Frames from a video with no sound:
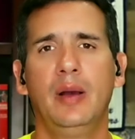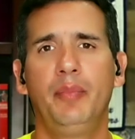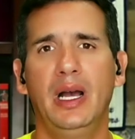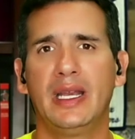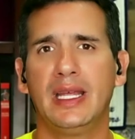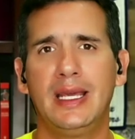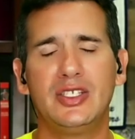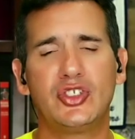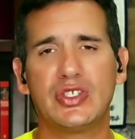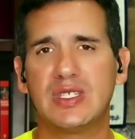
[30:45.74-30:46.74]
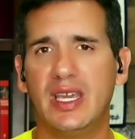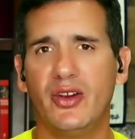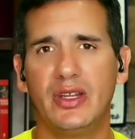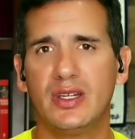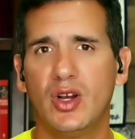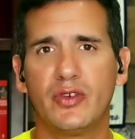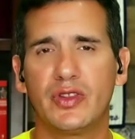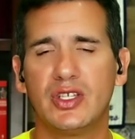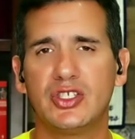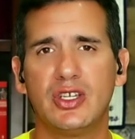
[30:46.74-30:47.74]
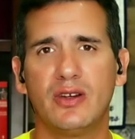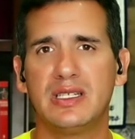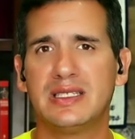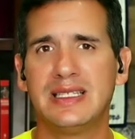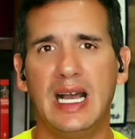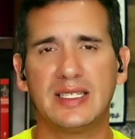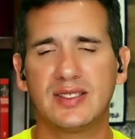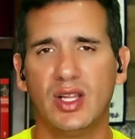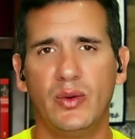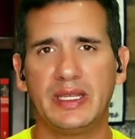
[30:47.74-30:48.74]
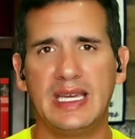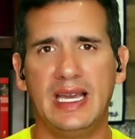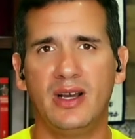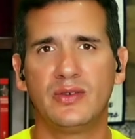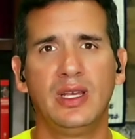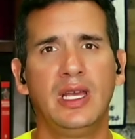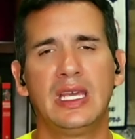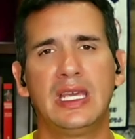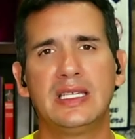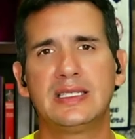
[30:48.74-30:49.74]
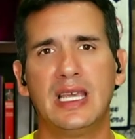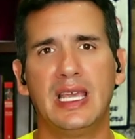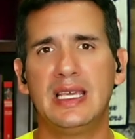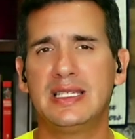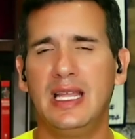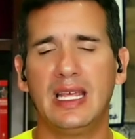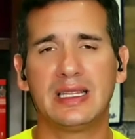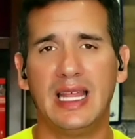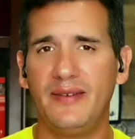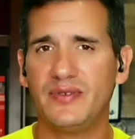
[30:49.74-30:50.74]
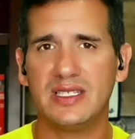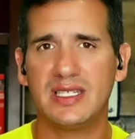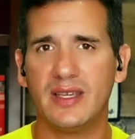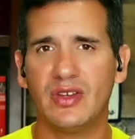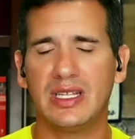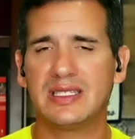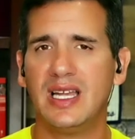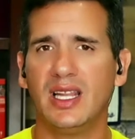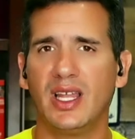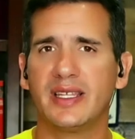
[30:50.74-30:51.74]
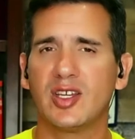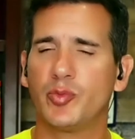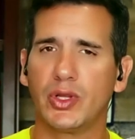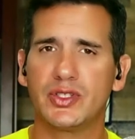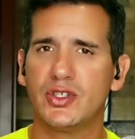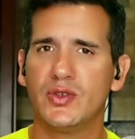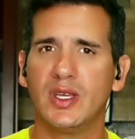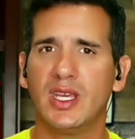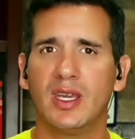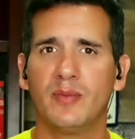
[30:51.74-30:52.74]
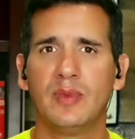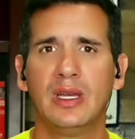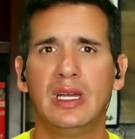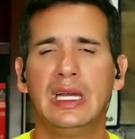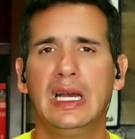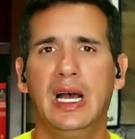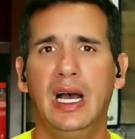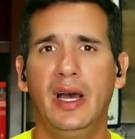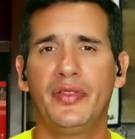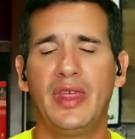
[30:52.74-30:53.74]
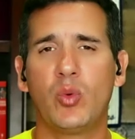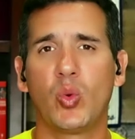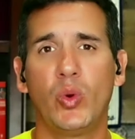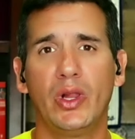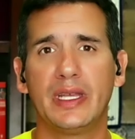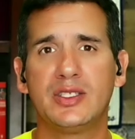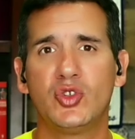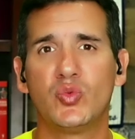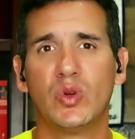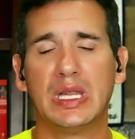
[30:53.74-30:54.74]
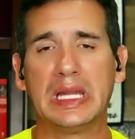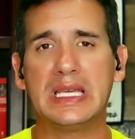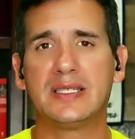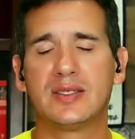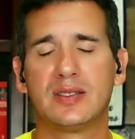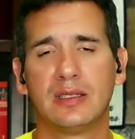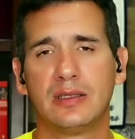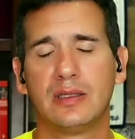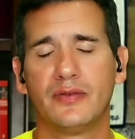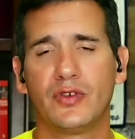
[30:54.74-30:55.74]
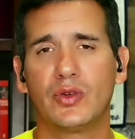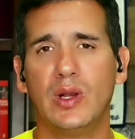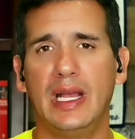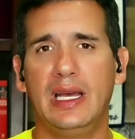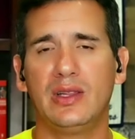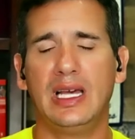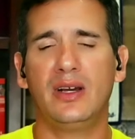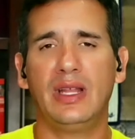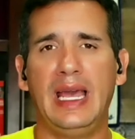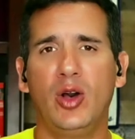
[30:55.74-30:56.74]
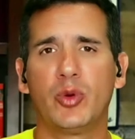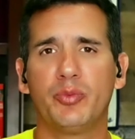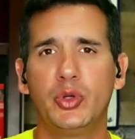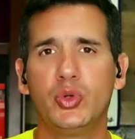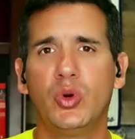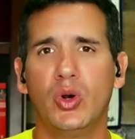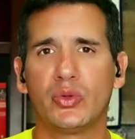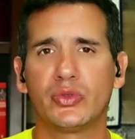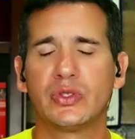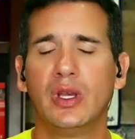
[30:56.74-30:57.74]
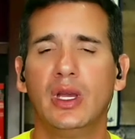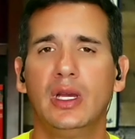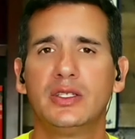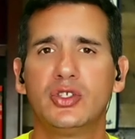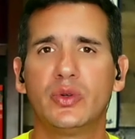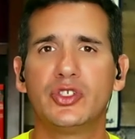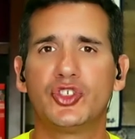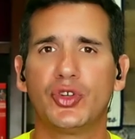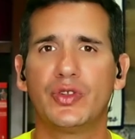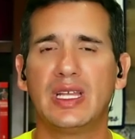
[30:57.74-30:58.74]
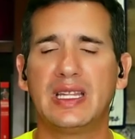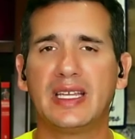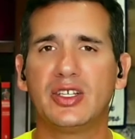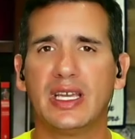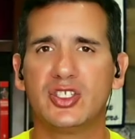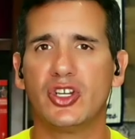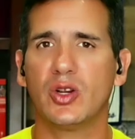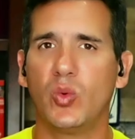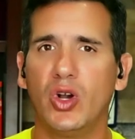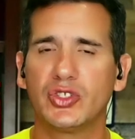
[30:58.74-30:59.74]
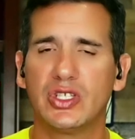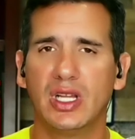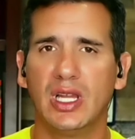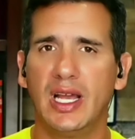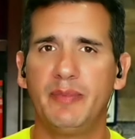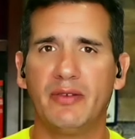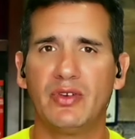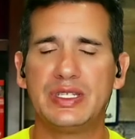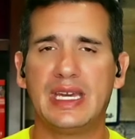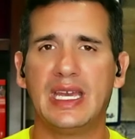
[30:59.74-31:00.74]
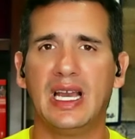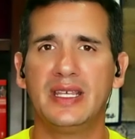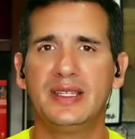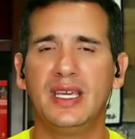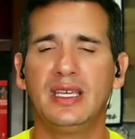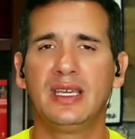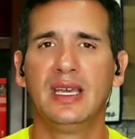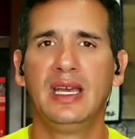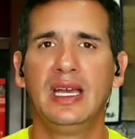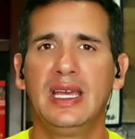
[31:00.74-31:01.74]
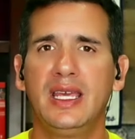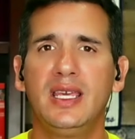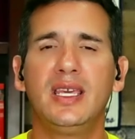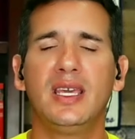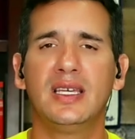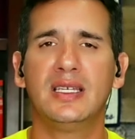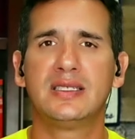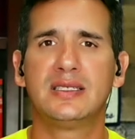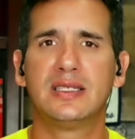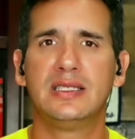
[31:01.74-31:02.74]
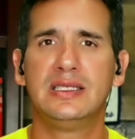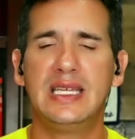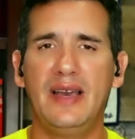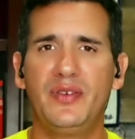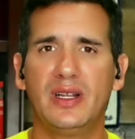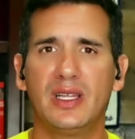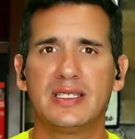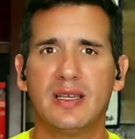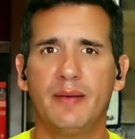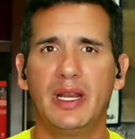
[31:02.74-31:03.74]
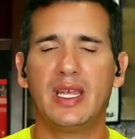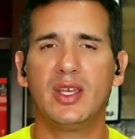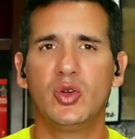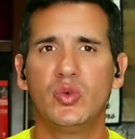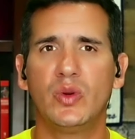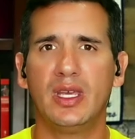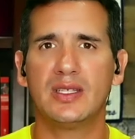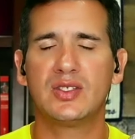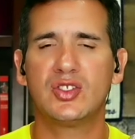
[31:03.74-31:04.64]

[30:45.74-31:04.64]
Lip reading: but he's just carried it over this year and he's not slowing down. He's hitting lefties even. It's not like they're platooning him. They were willing to release, for crying out loud, Albert Pujols to ensure that they could get Jared Walsh in the lineup every day. I think he is definitely somebody who is